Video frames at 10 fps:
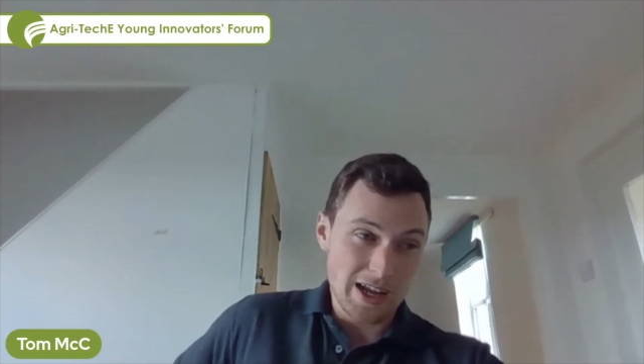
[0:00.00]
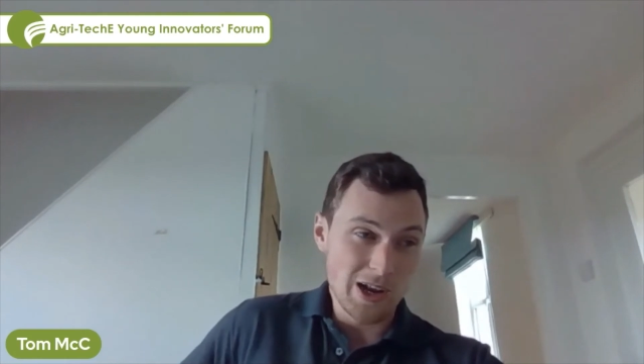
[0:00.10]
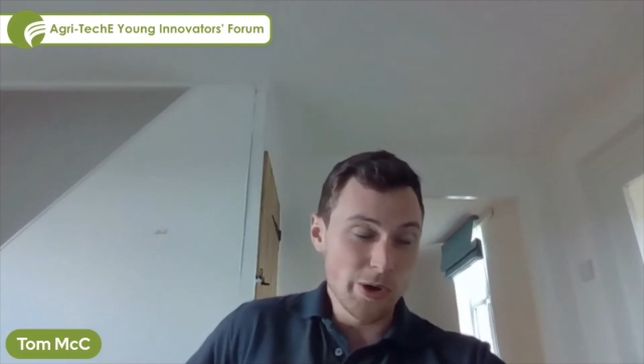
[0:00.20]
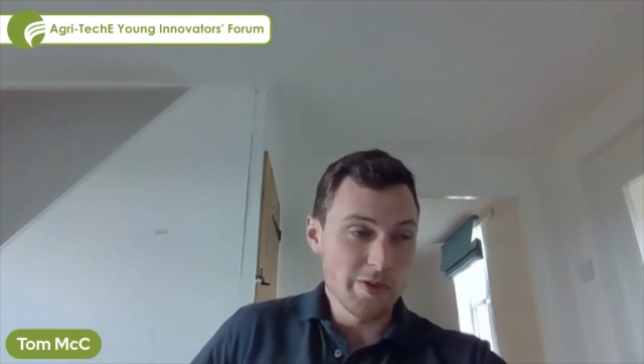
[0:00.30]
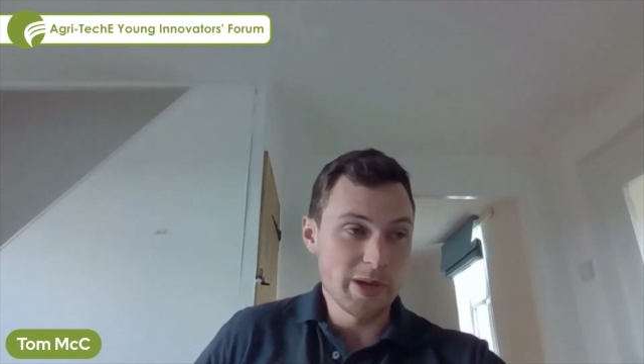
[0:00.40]

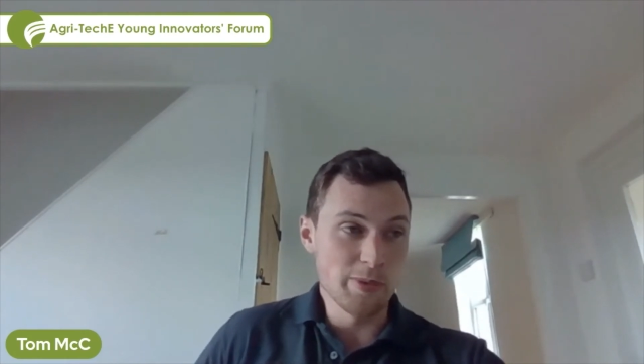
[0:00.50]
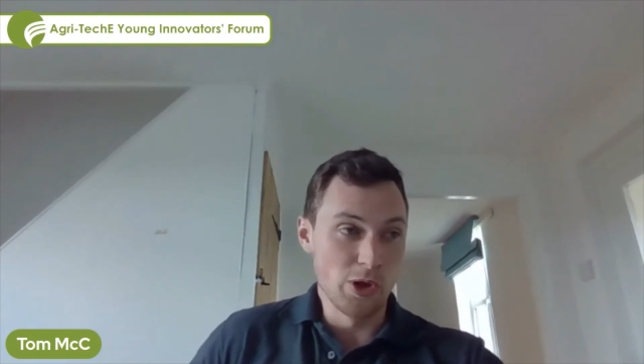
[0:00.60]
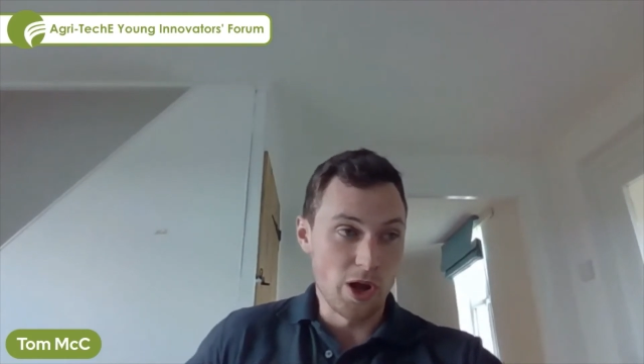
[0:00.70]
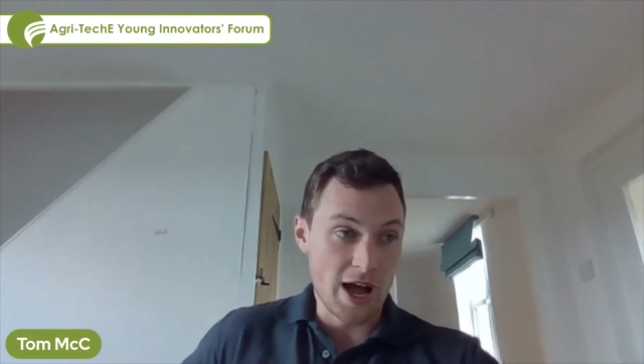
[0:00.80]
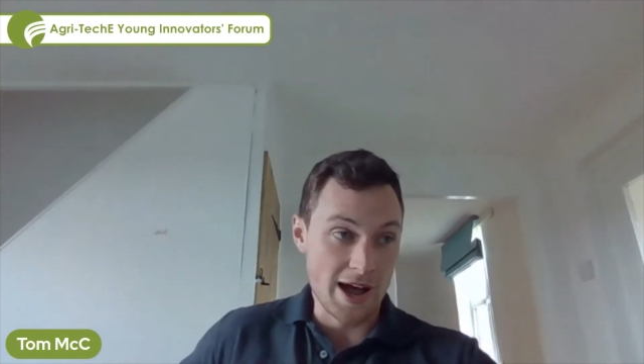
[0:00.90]
A lot of
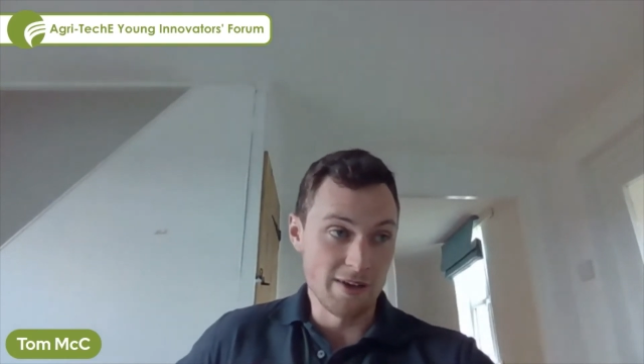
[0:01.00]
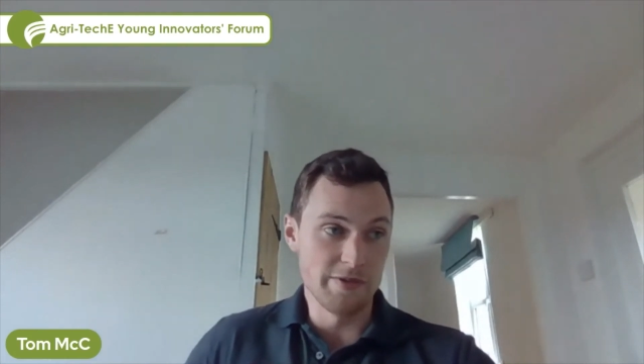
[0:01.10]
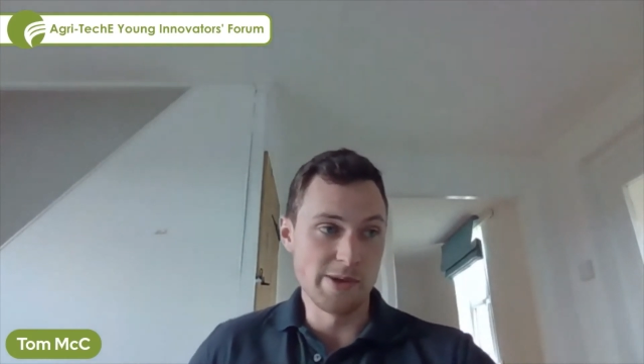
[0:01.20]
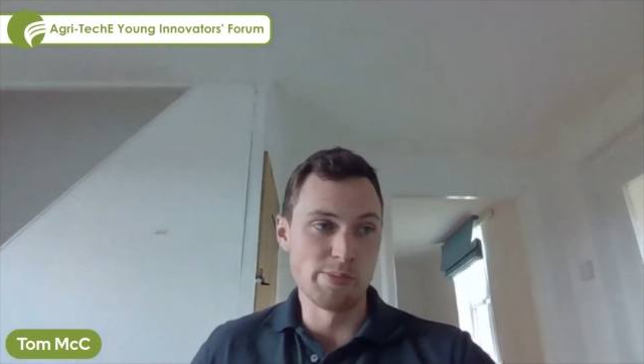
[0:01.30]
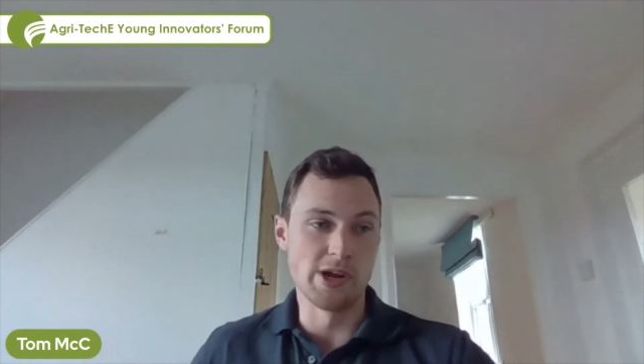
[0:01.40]
people
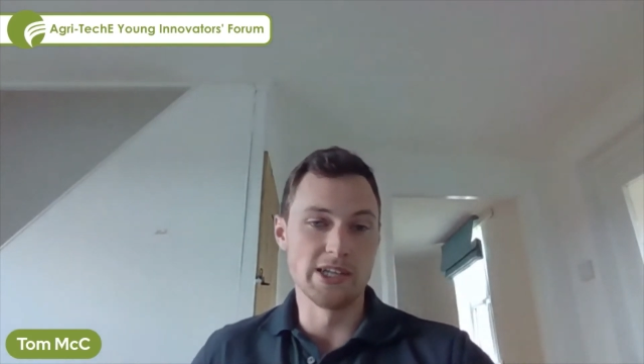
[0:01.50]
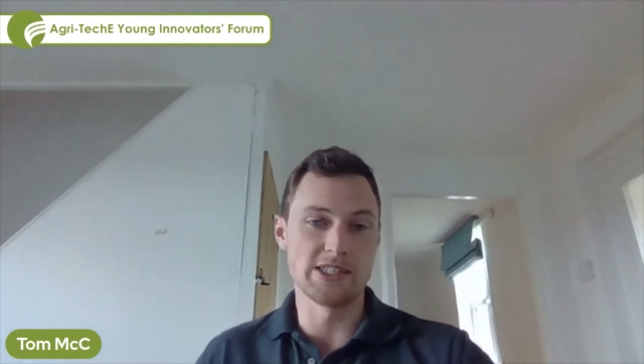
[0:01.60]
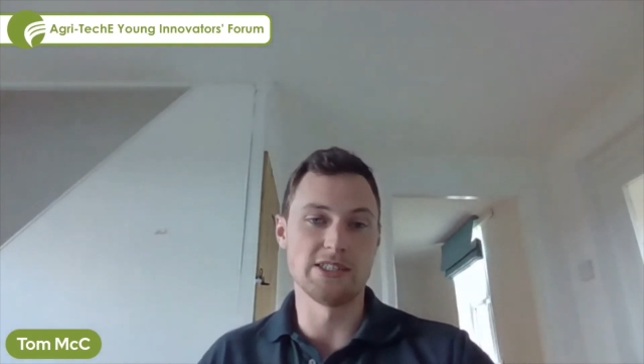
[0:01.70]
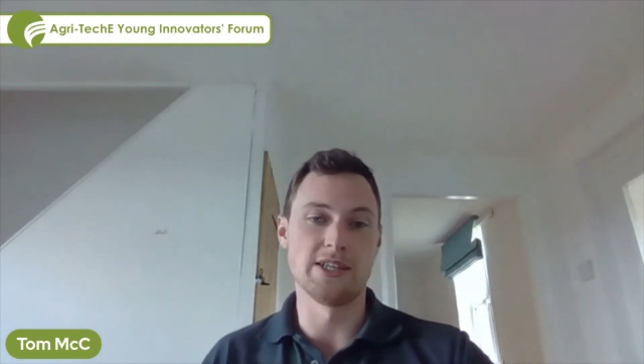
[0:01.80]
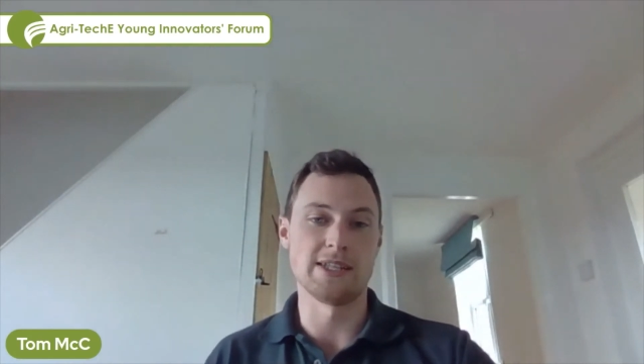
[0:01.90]
have the
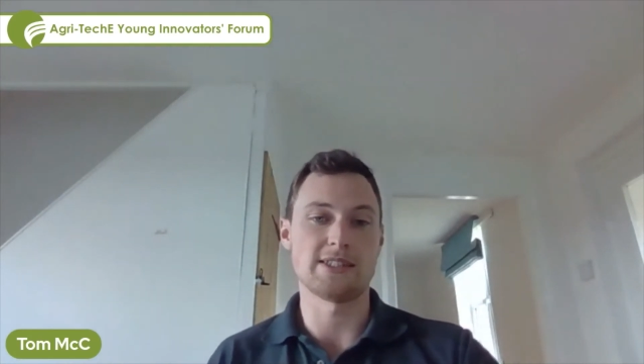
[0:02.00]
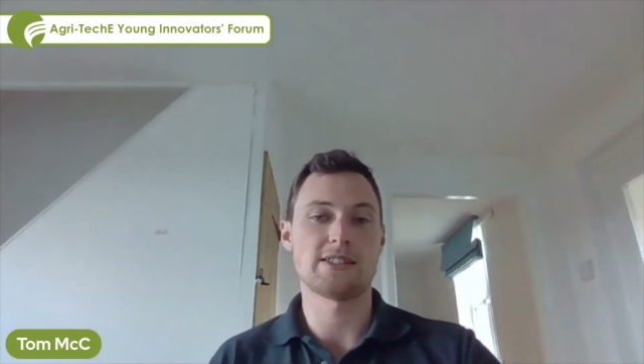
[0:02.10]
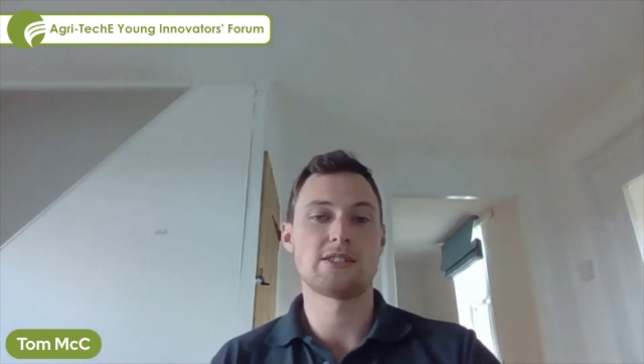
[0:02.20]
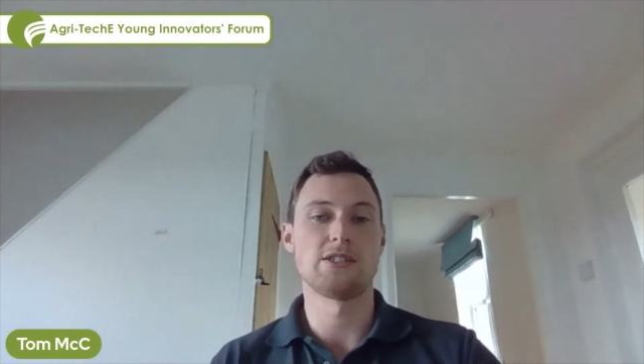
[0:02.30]
impression that